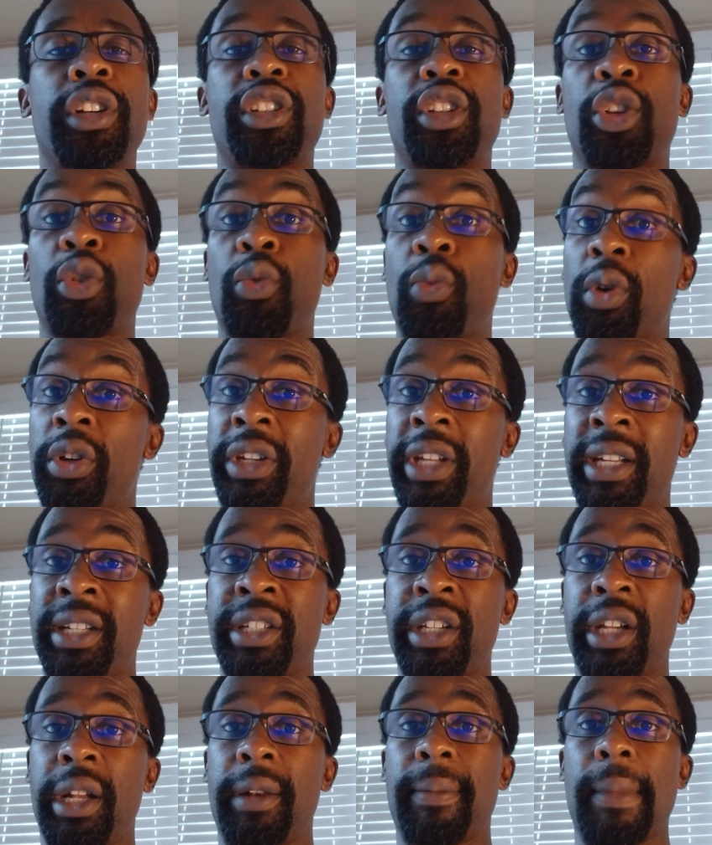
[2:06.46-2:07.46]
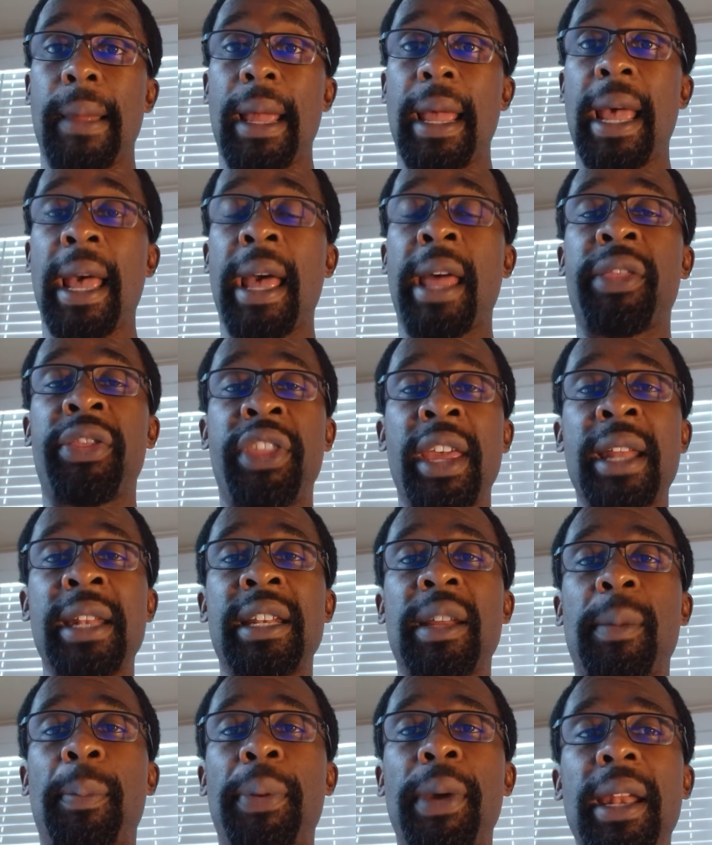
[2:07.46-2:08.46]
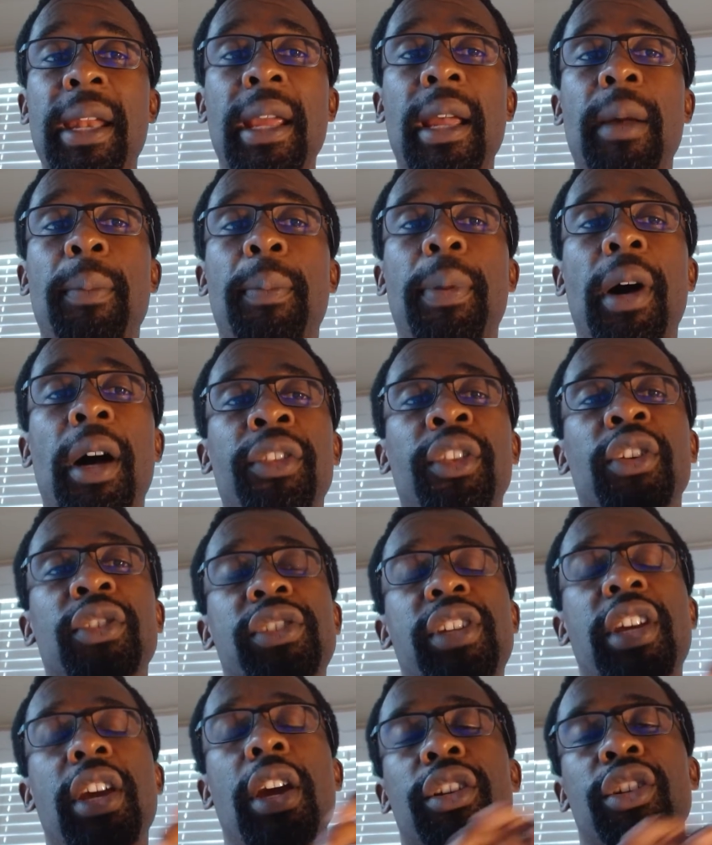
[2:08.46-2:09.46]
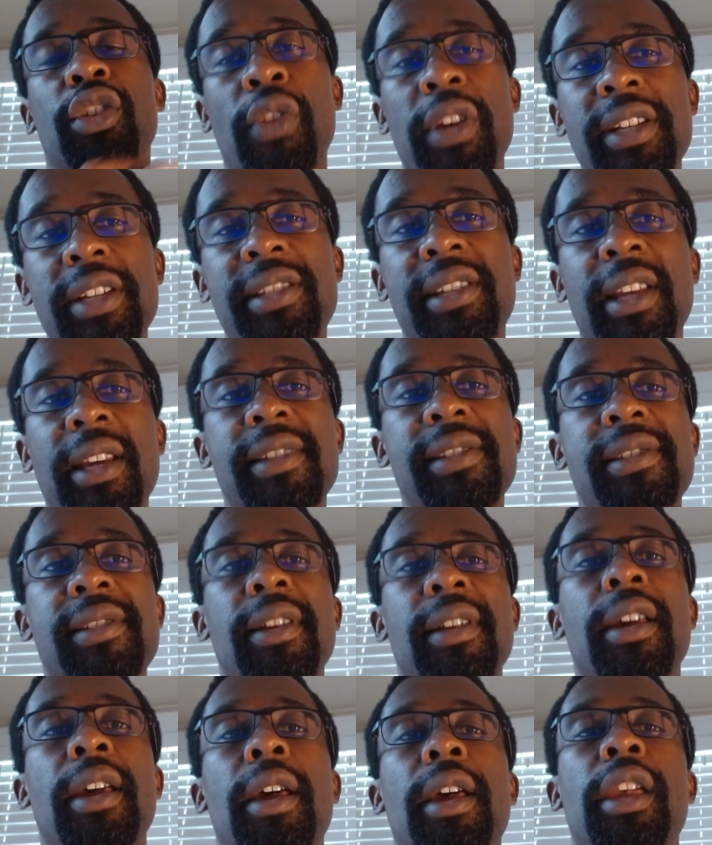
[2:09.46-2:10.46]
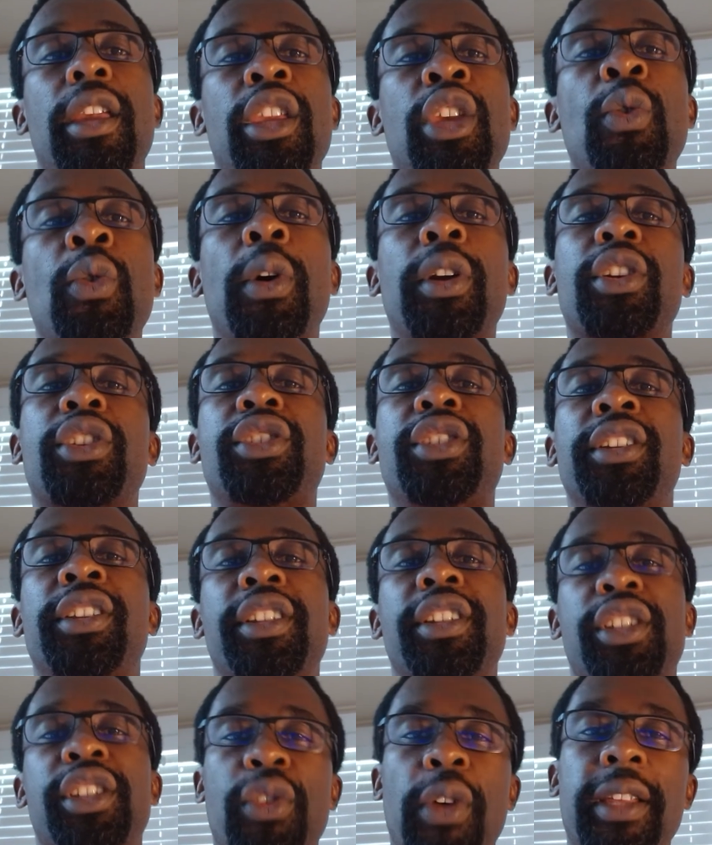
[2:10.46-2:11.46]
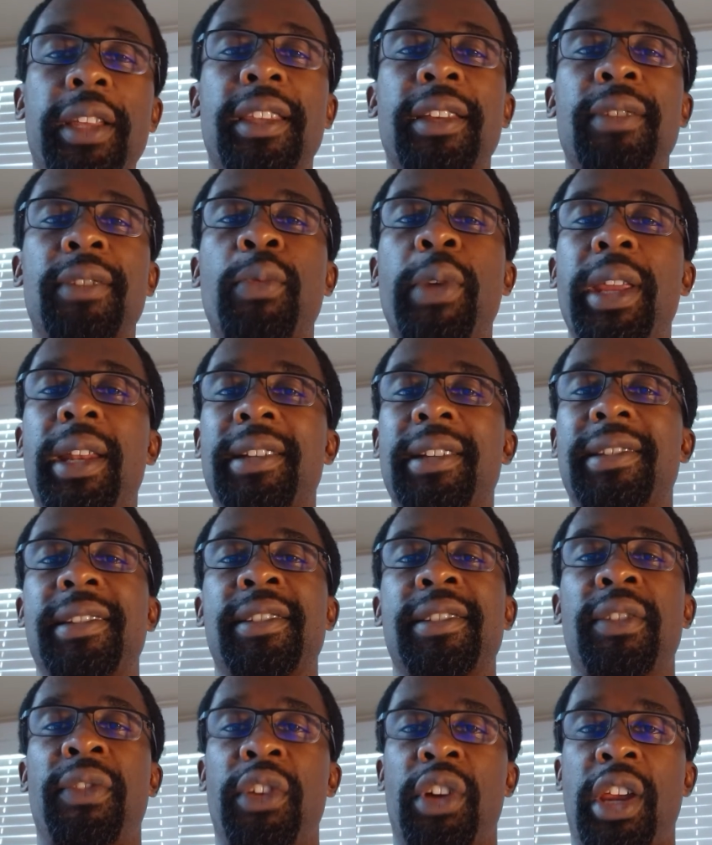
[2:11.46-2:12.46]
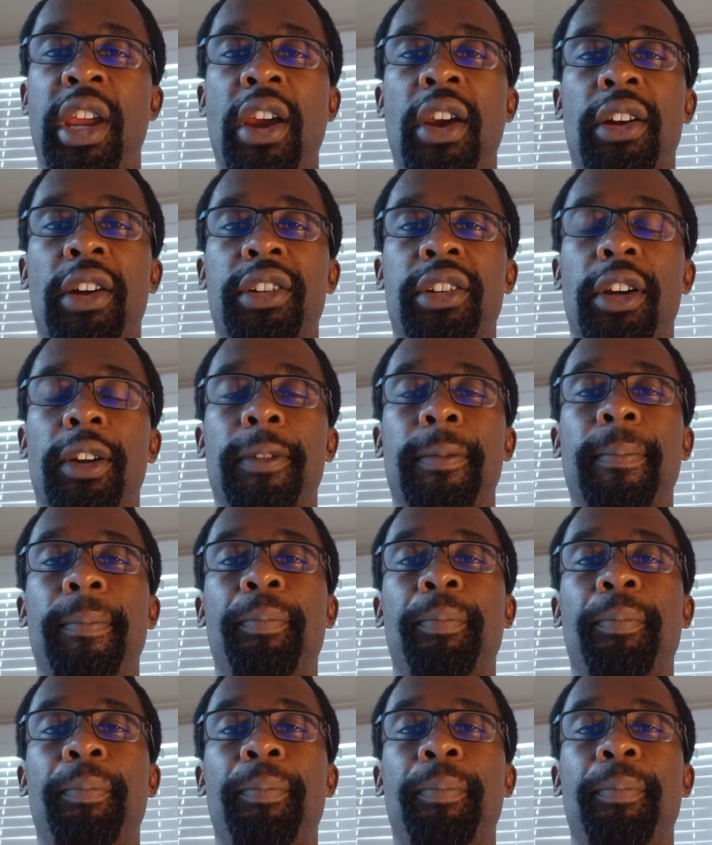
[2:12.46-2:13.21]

to the world engine. And then, depending upon those characteristics, you understood the strengths and weaknesses of your character.